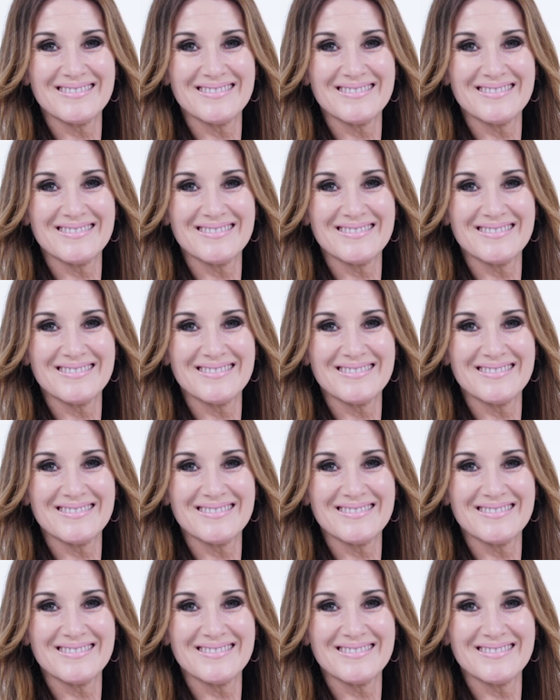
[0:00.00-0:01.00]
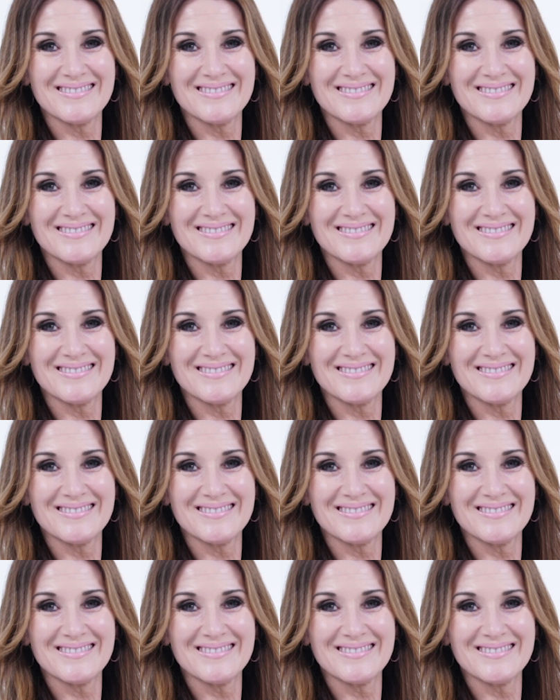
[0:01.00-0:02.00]

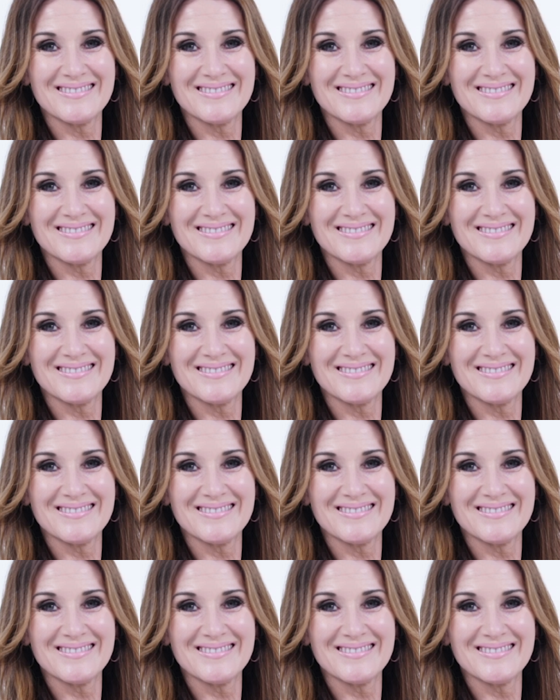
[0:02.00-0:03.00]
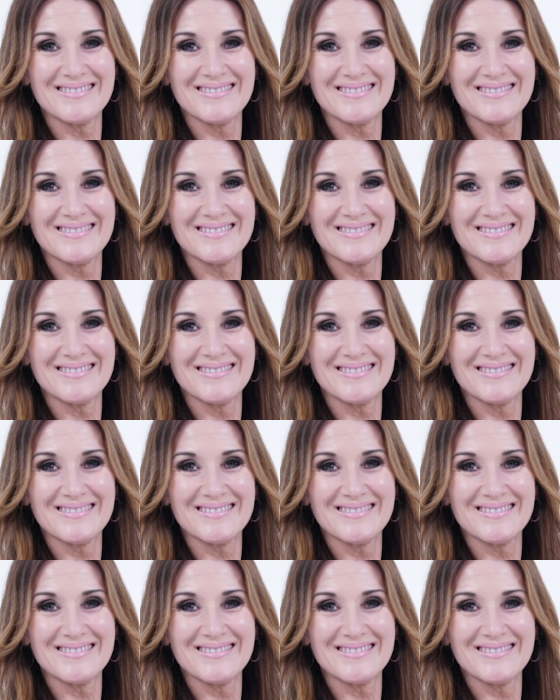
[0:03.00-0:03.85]
The face doesn't move, so there is nothing to read.